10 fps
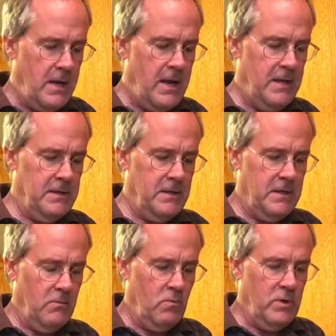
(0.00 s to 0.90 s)
and
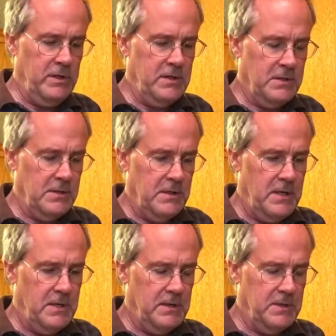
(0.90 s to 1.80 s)
it really doesn't need it.